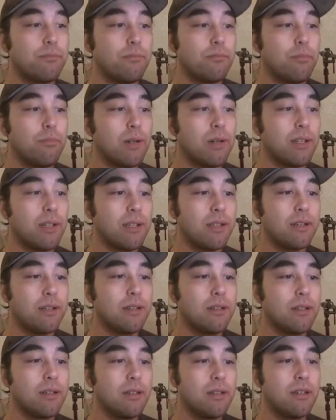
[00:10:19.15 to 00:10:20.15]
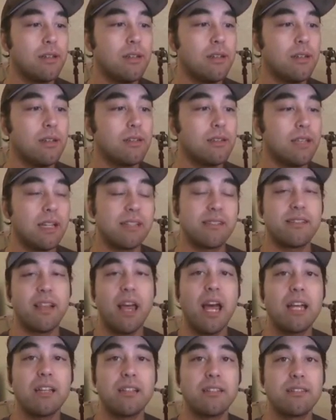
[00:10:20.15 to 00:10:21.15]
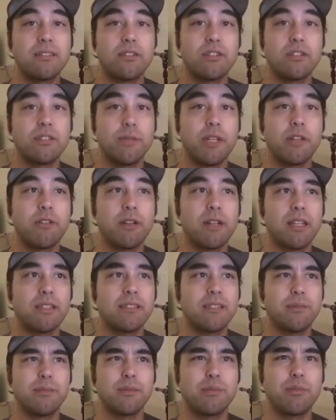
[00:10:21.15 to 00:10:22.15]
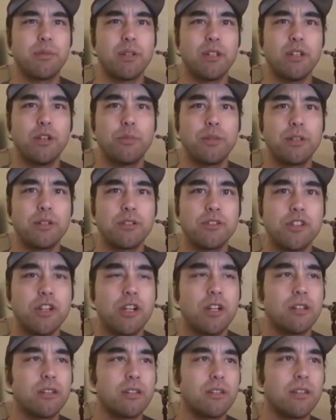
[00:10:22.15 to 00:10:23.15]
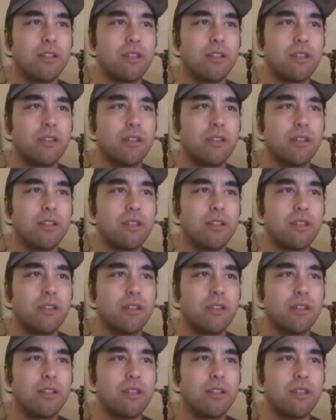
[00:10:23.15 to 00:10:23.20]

pretty. That's that, so to speak, right? That seems pretty open and shut.